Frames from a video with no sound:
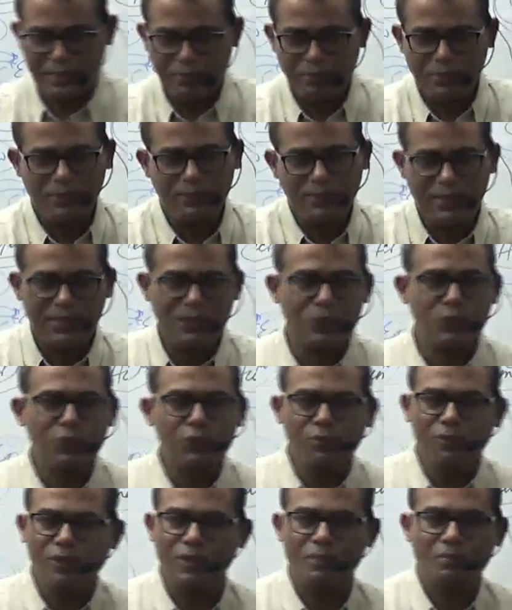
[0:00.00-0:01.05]
But if there are too
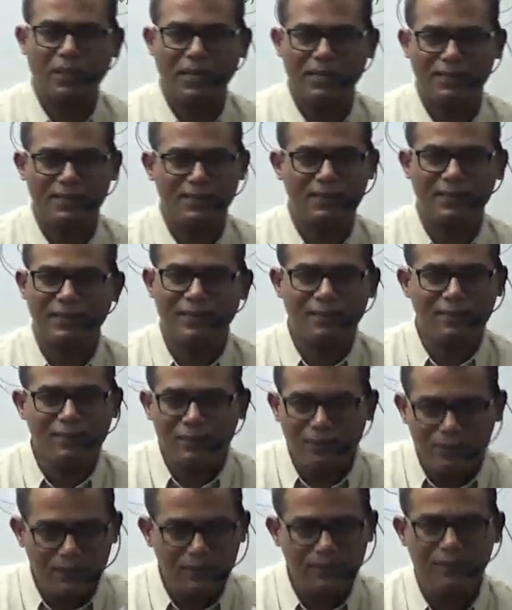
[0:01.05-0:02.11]
many patches, it
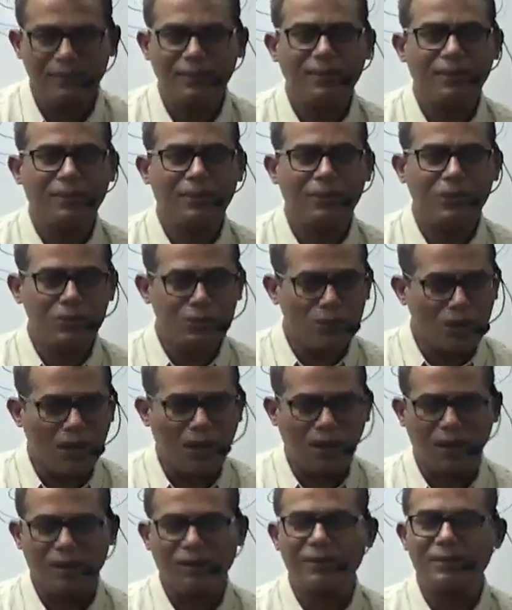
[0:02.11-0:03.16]
looks
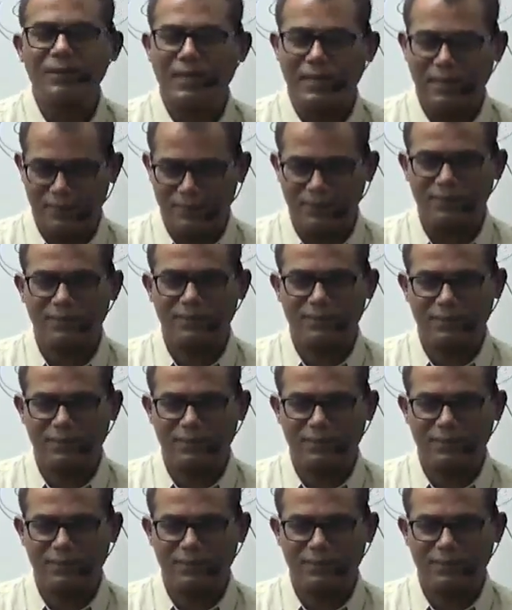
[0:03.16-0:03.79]
odd, kind of.